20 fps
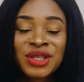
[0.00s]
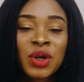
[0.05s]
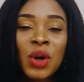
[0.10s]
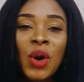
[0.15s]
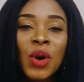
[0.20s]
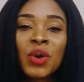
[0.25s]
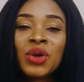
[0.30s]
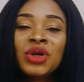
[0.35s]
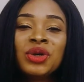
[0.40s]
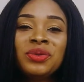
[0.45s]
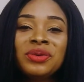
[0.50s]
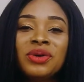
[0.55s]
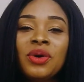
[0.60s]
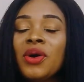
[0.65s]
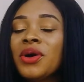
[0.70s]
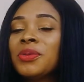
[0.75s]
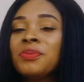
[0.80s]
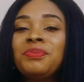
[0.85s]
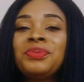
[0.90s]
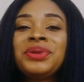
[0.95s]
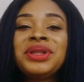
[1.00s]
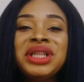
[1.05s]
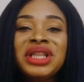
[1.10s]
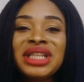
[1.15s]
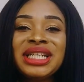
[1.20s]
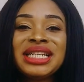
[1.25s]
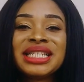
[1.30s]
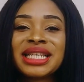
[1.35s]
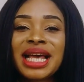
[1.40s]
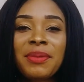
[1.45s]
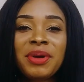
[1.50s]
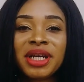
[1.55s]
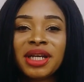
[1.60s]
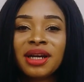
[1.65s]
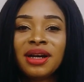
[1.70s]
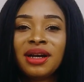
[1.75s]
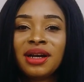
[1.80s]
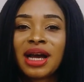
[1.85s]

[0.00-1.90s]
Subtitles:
So could you please, I mean,